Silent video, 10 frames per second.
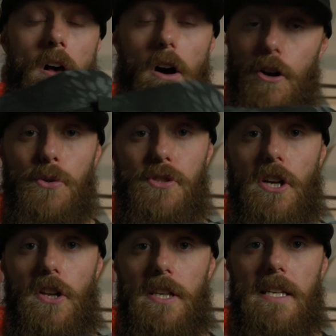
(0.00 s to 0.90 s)
all sorts of
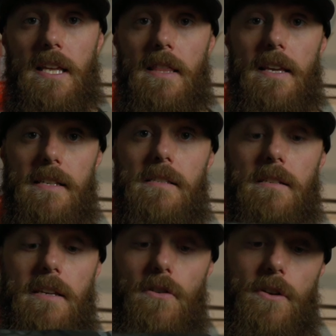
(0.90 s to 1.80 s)
goodies in
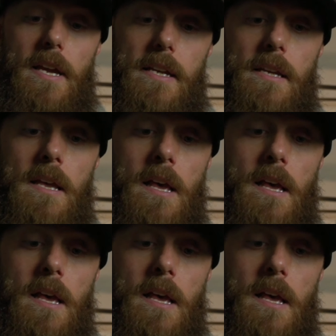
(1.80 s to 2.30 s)
this kill kit.